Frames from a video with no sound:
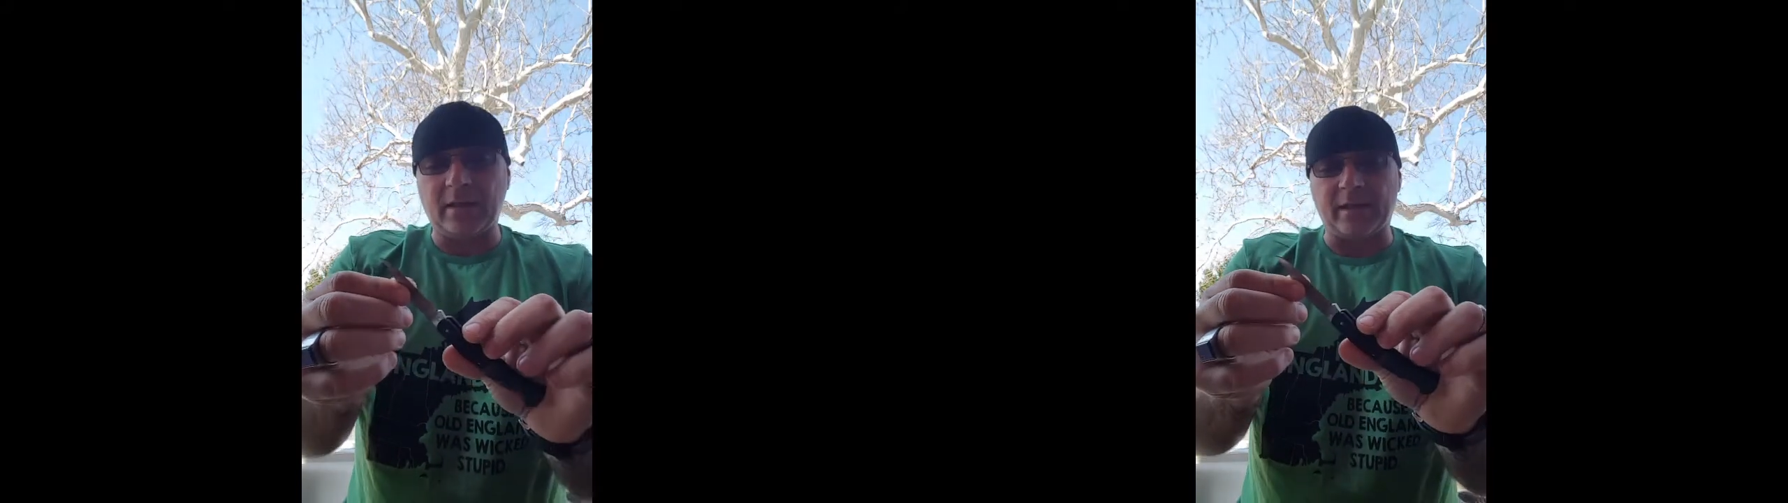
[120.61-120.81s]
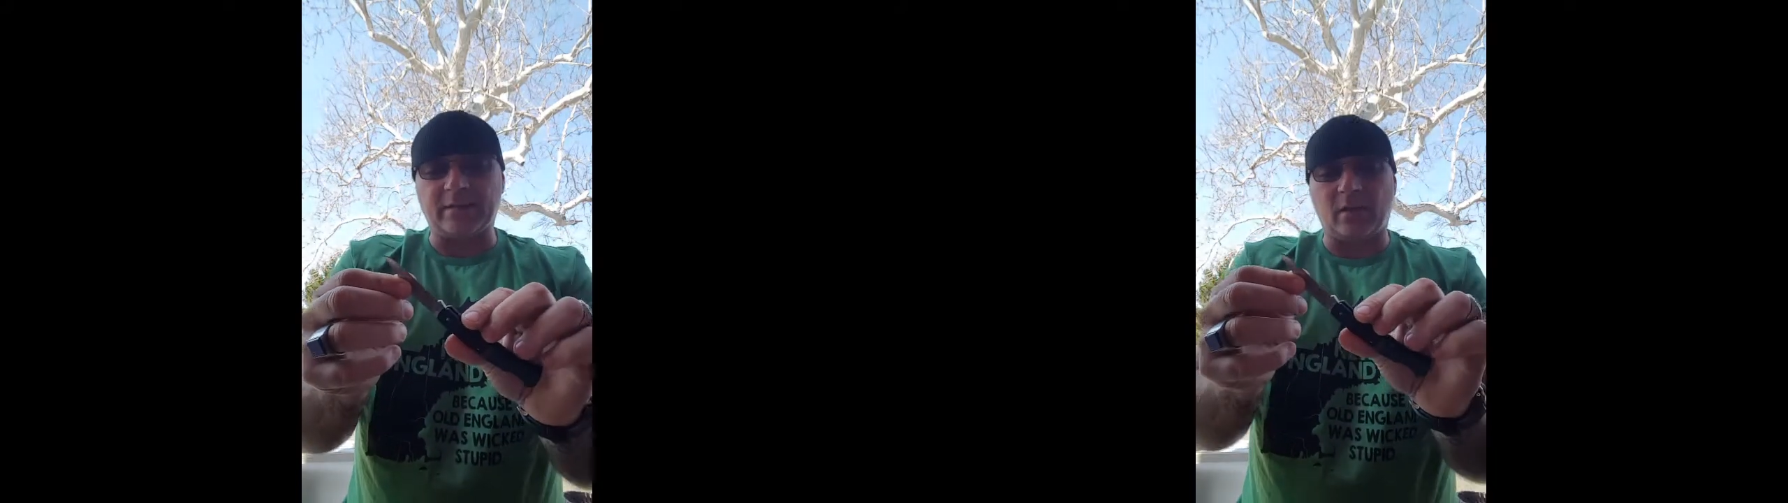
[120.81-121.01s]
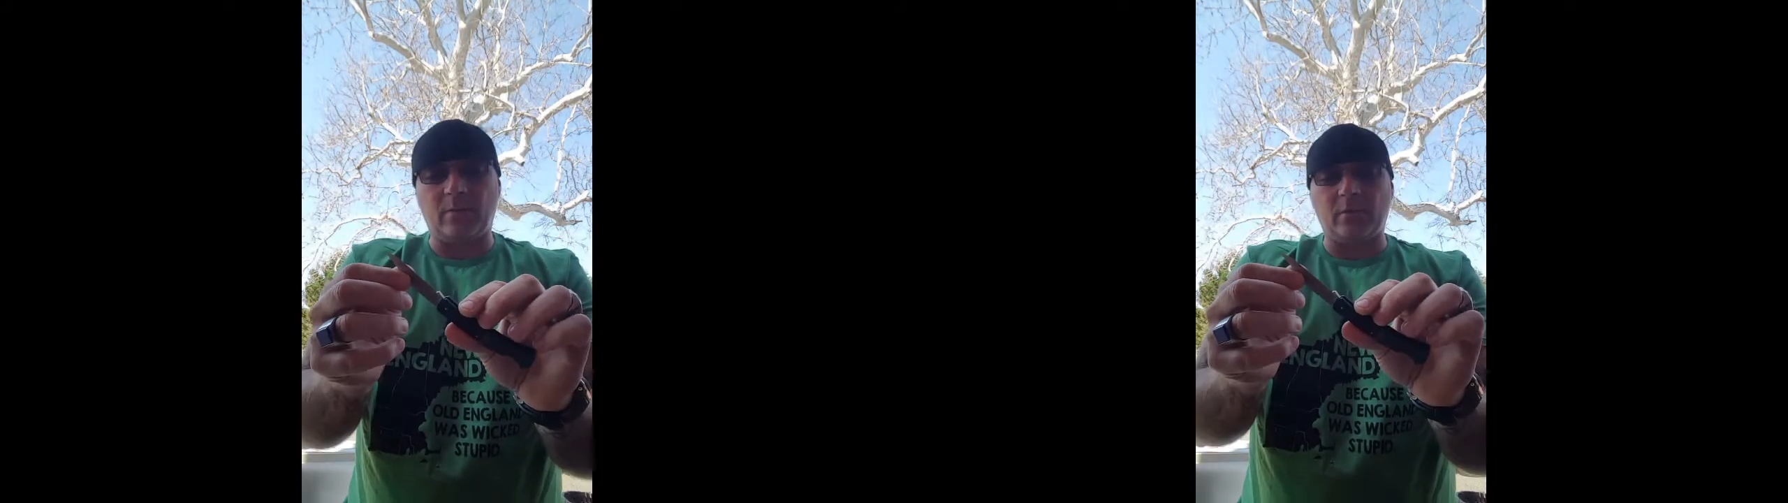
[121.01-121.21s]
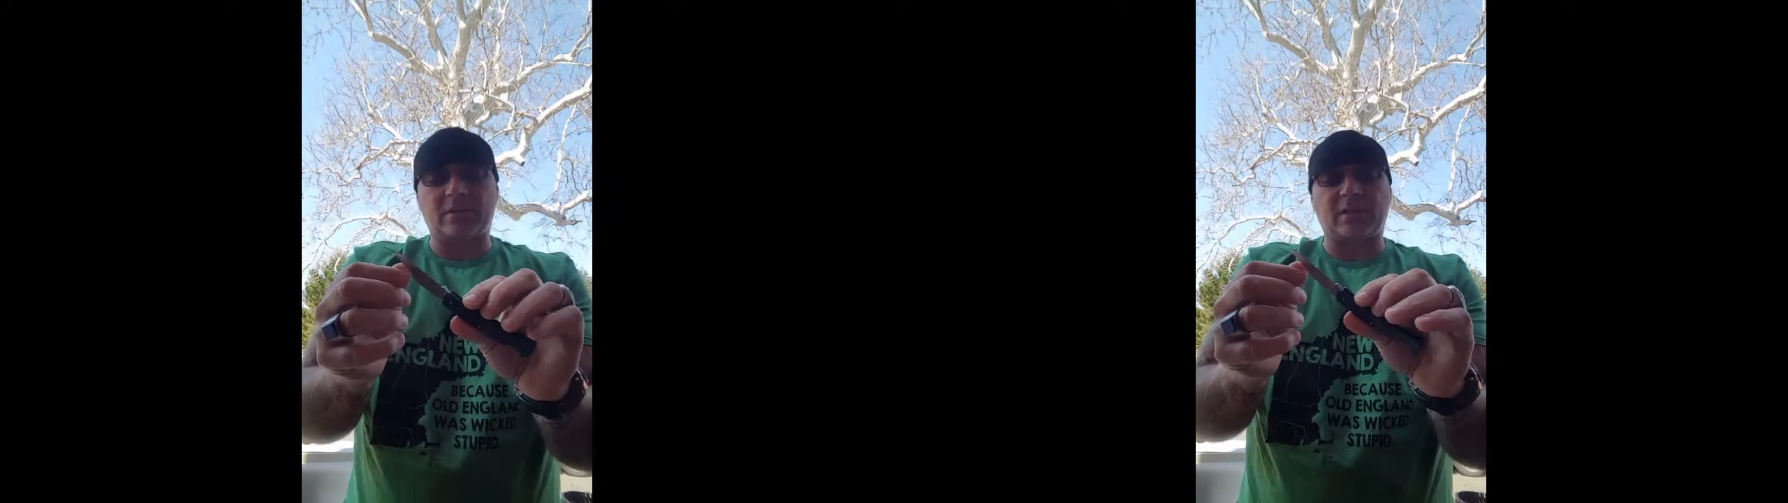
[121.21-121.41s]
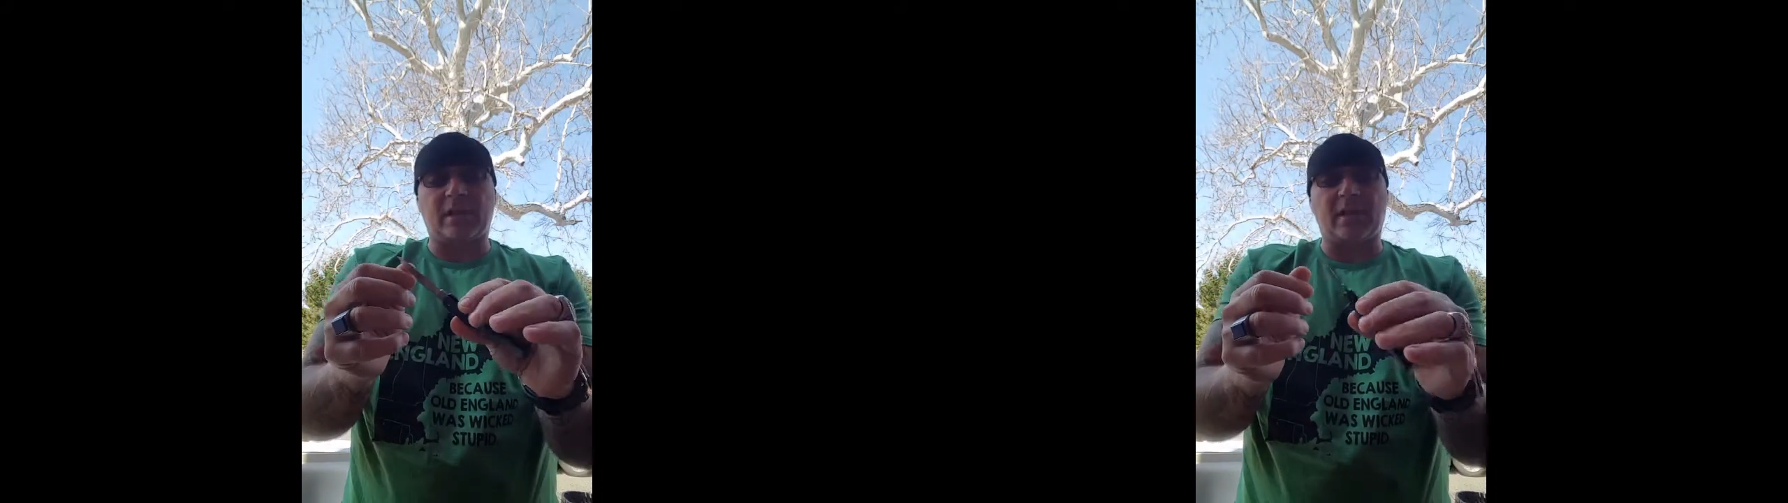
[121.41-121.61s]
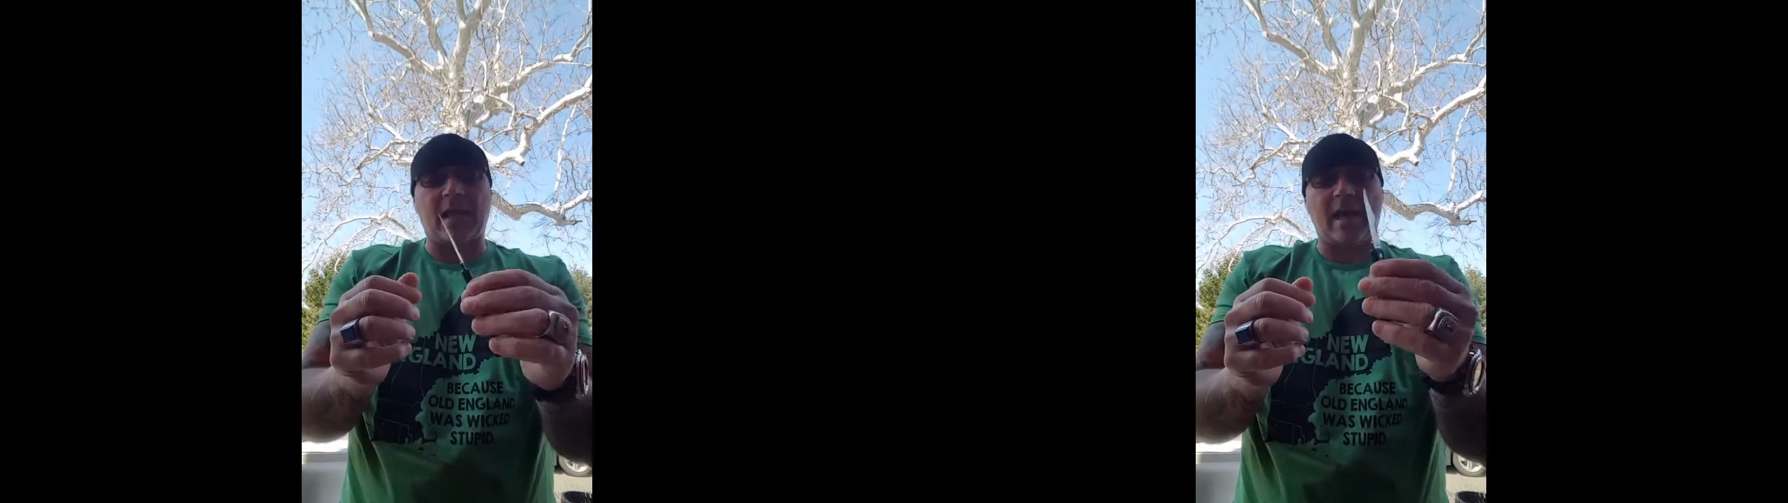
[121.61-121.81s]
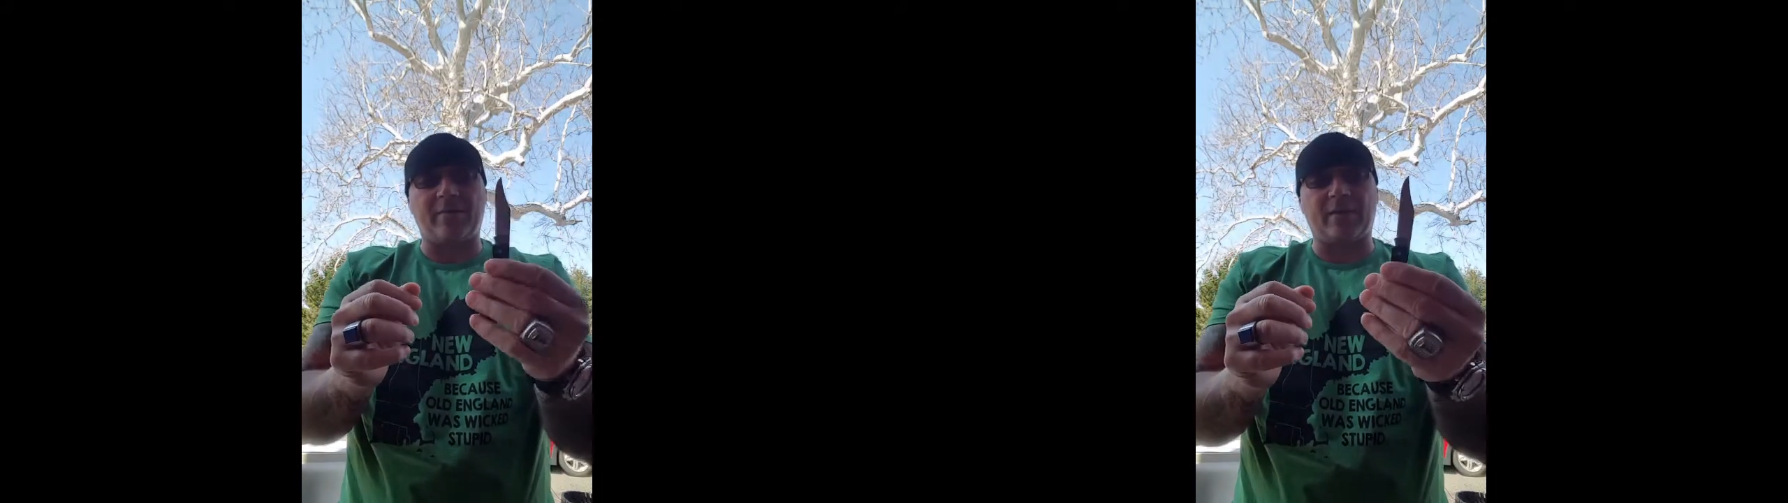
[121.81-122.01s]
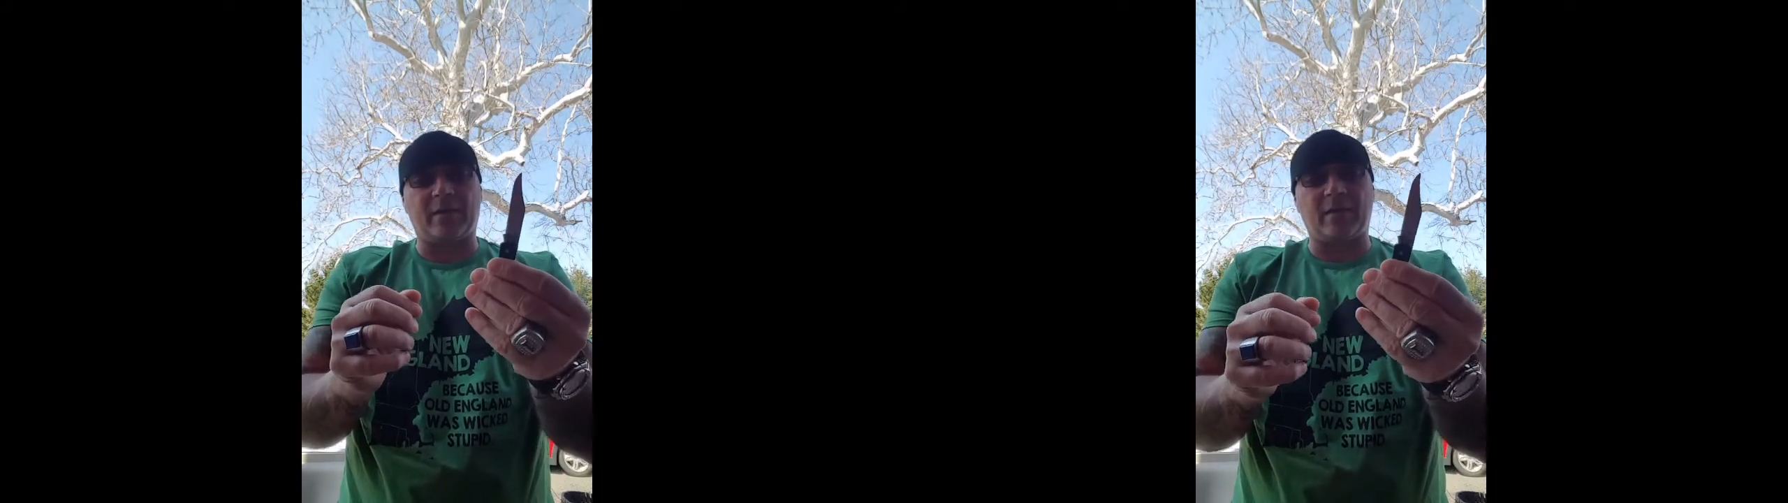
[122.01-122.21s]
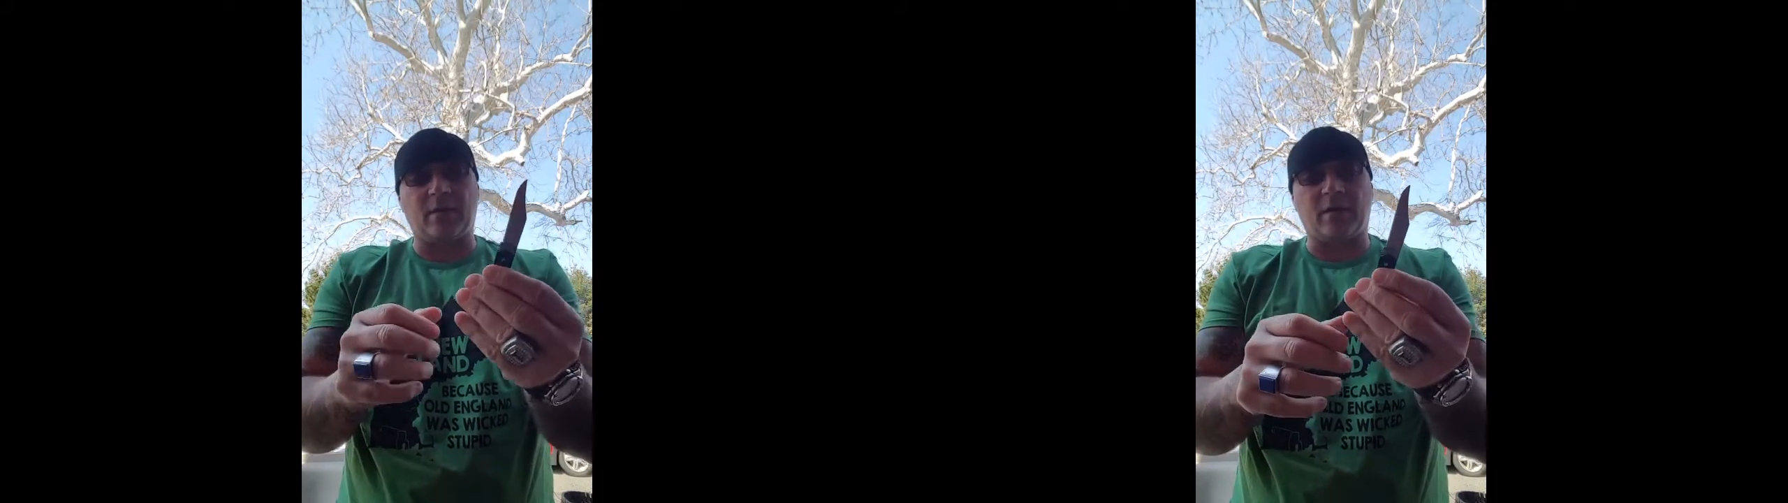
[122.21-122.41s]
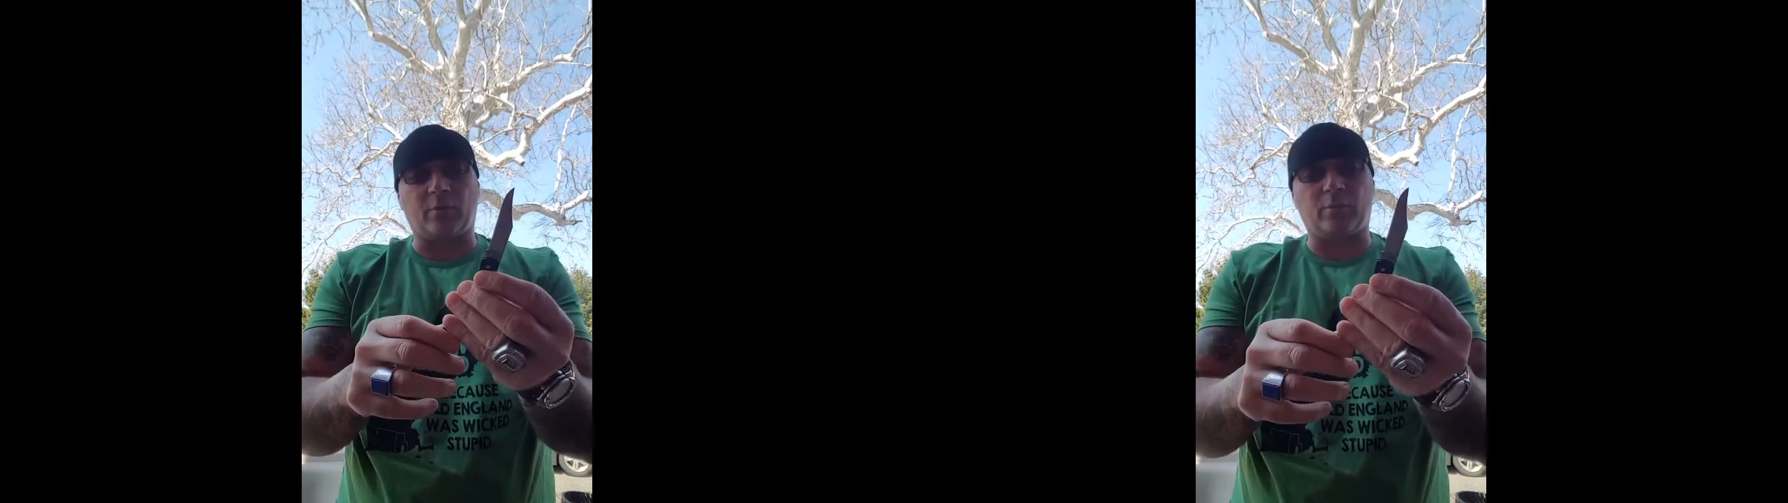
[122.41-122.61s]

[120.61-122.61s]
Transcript: it's almost like having a,